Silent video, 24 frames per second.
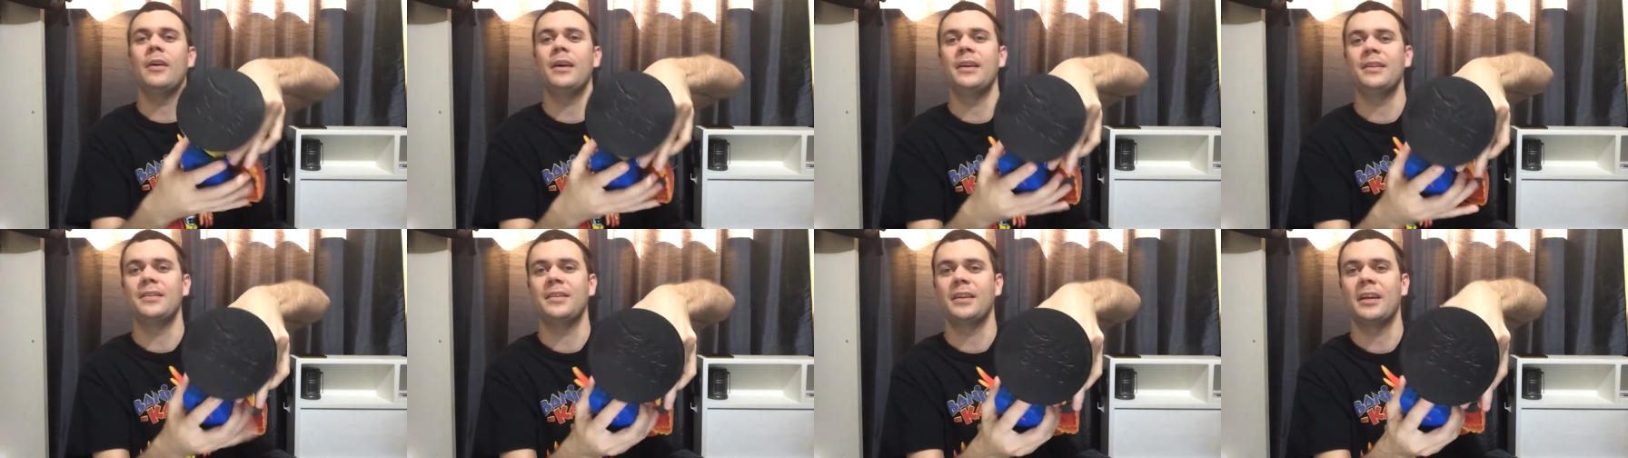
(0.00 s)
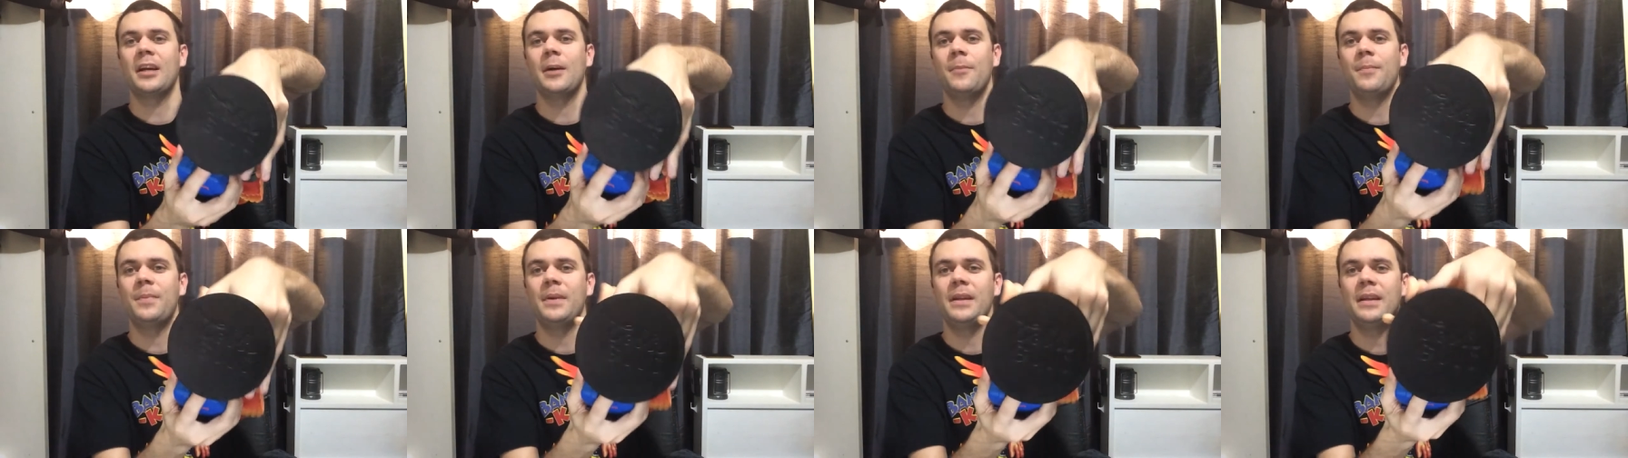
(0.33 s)
Oh yes, the
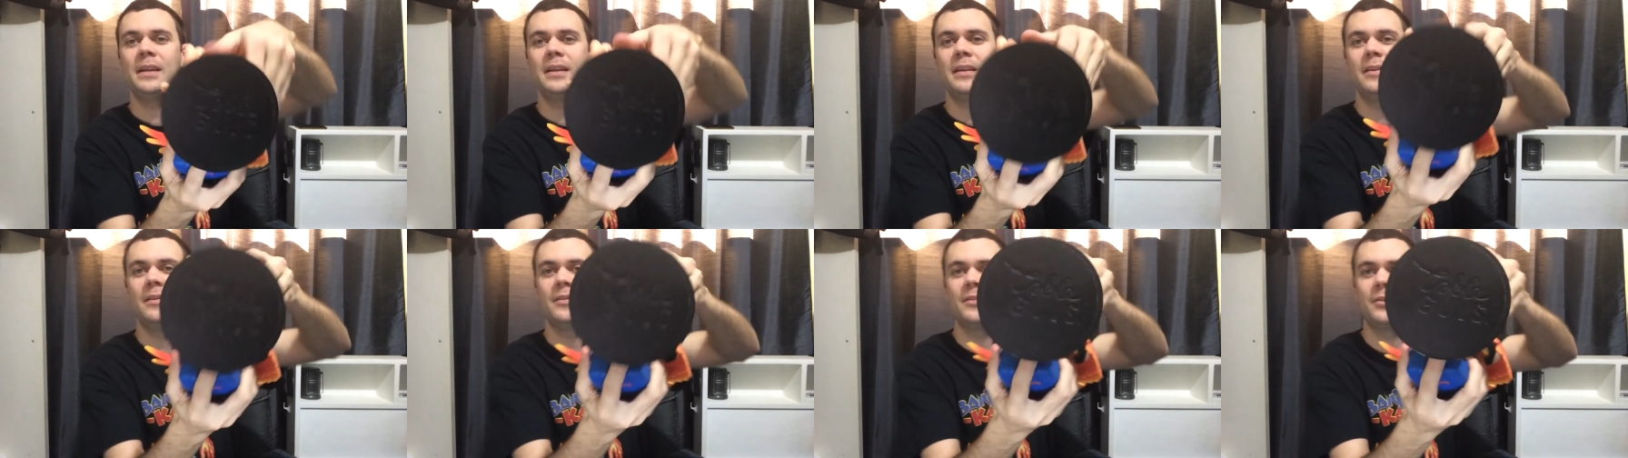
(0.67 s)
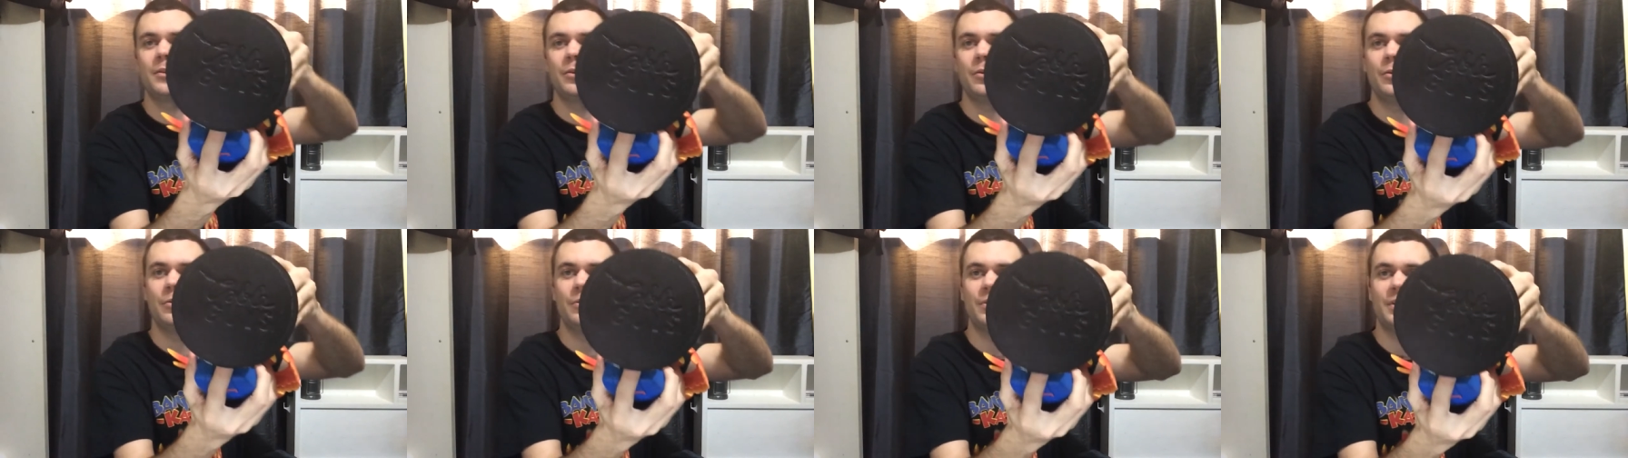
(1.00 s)
company is
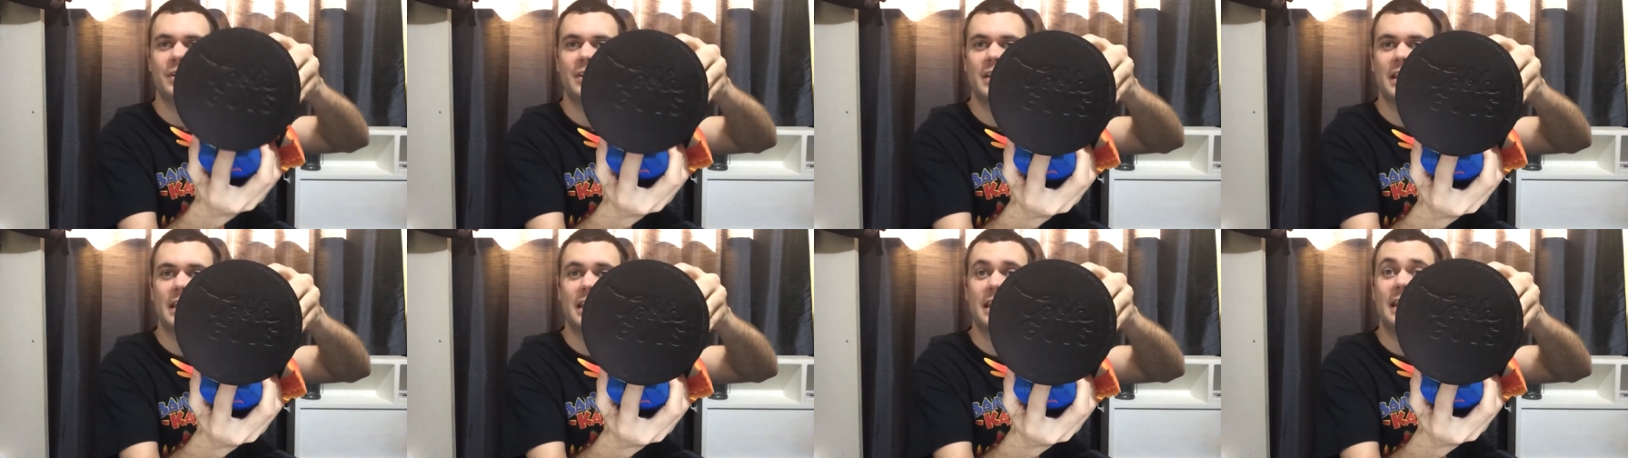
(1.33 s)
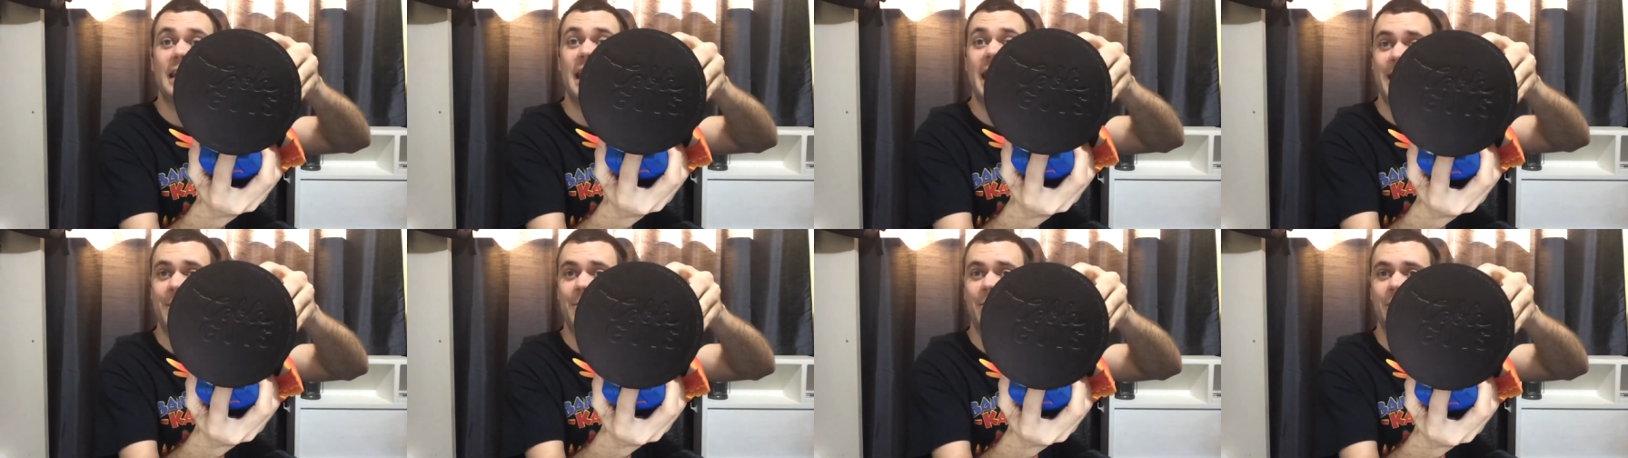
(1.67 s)
called the
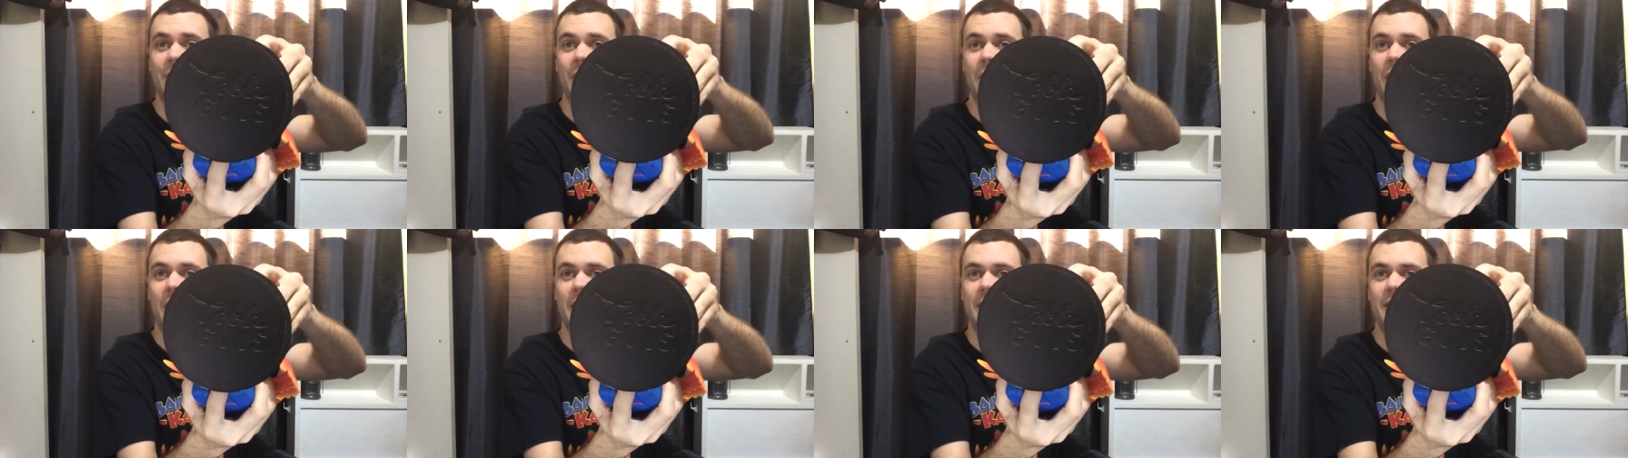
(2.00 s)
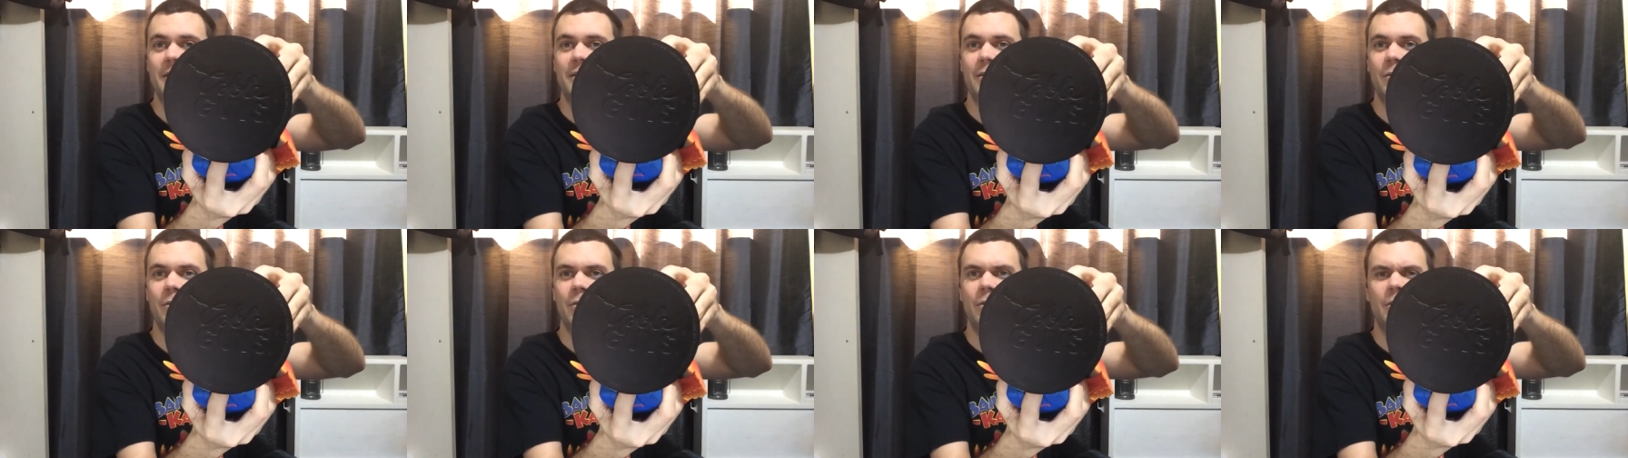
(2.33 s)
Cable
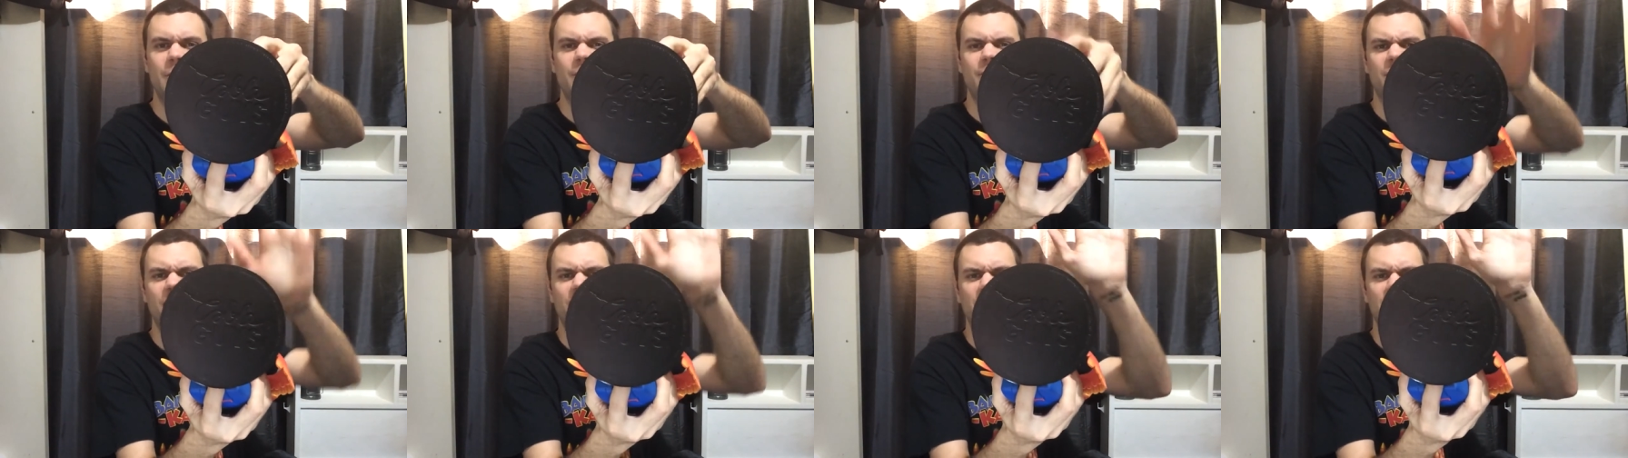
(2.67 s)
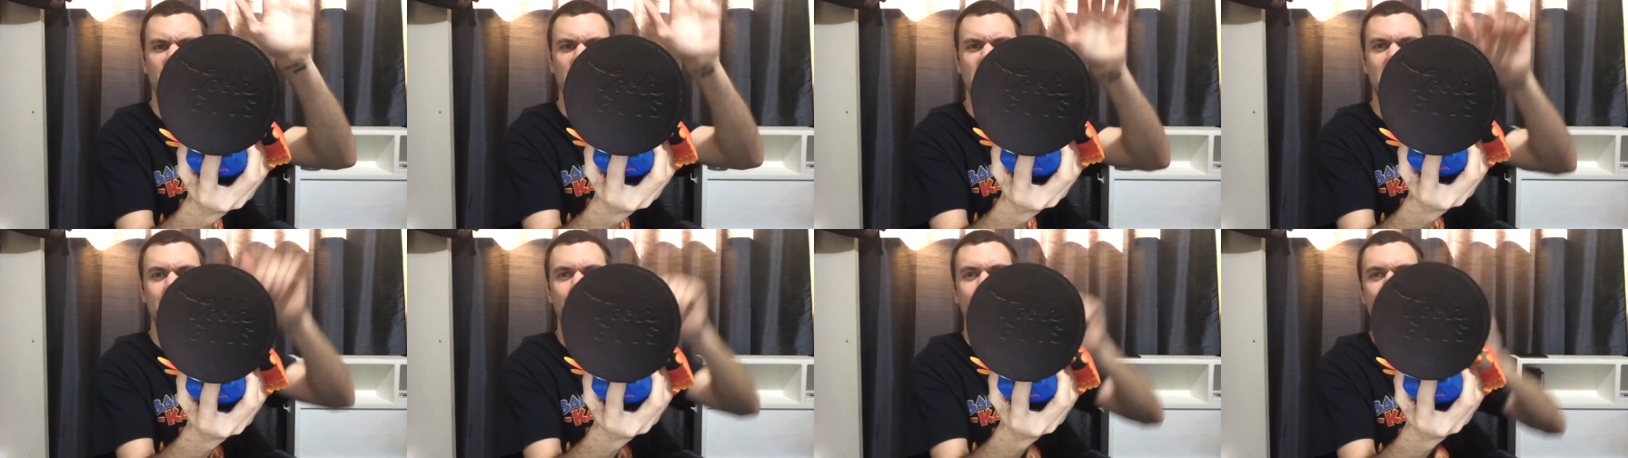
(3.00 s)
Guys, or
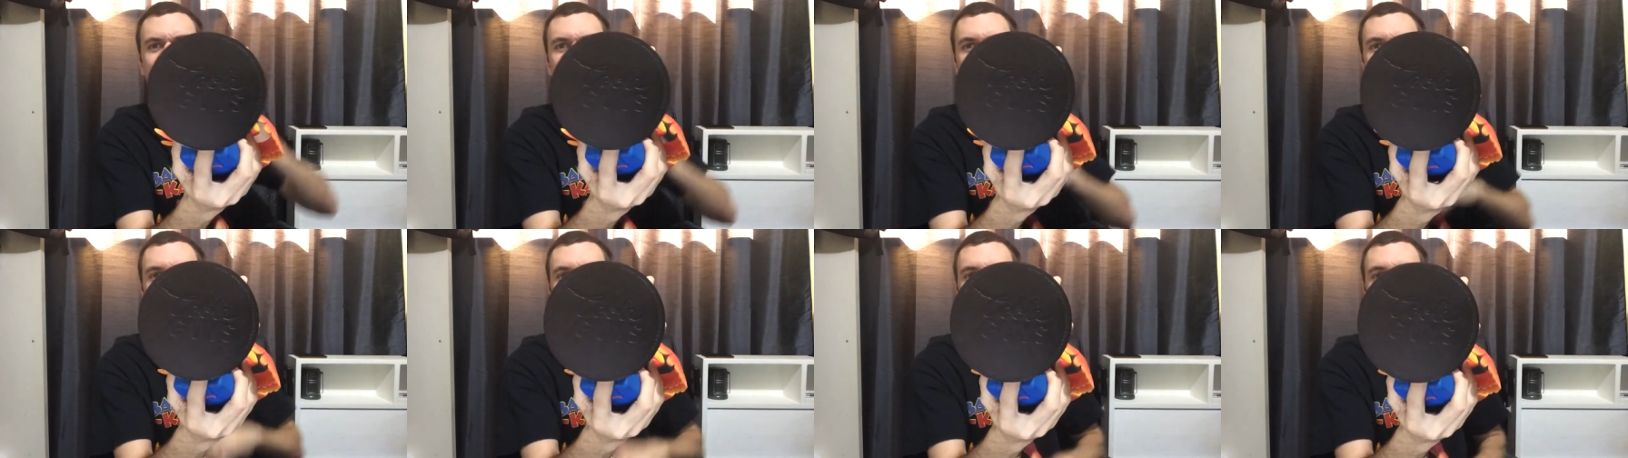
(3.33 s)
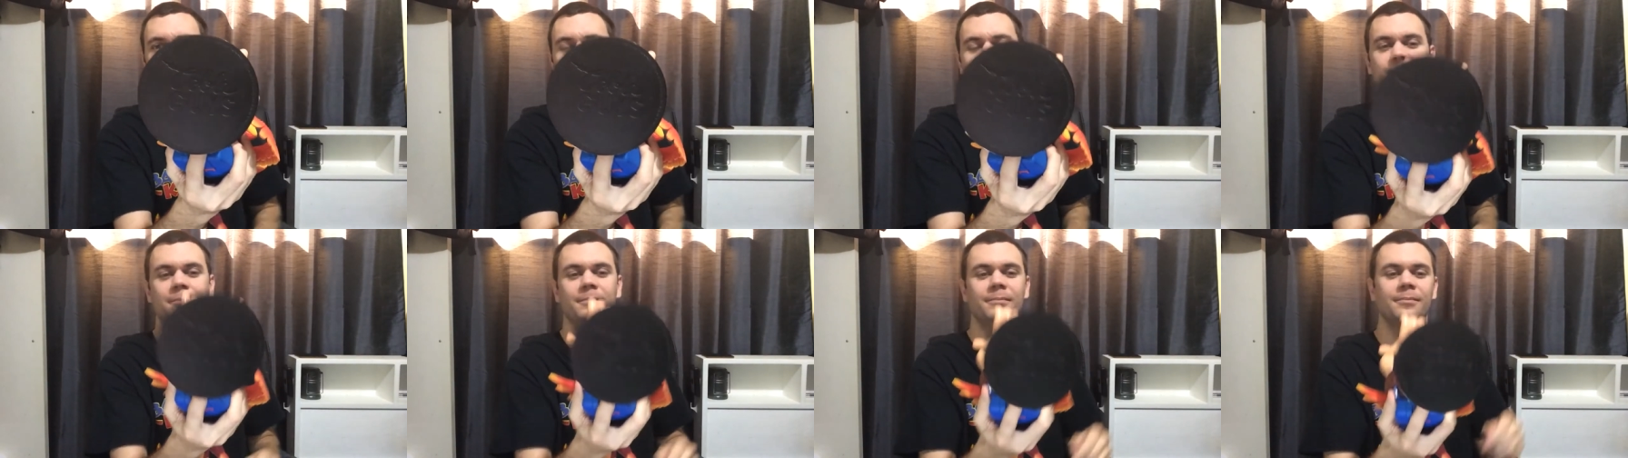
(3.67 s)
just Cable
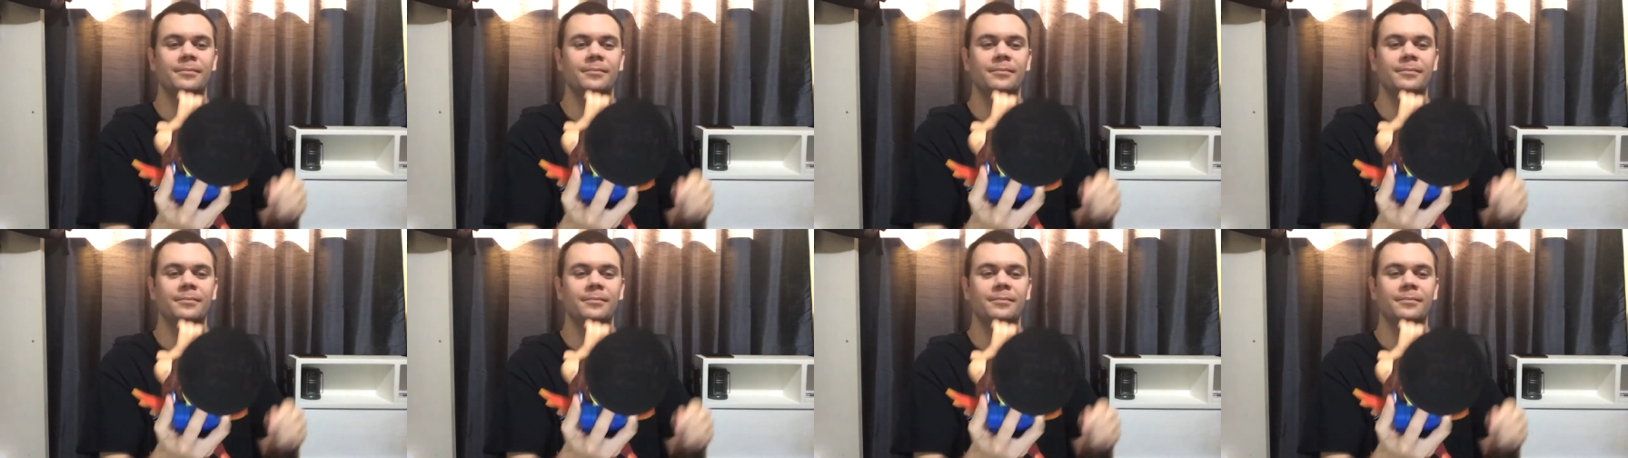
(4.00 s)
Guys.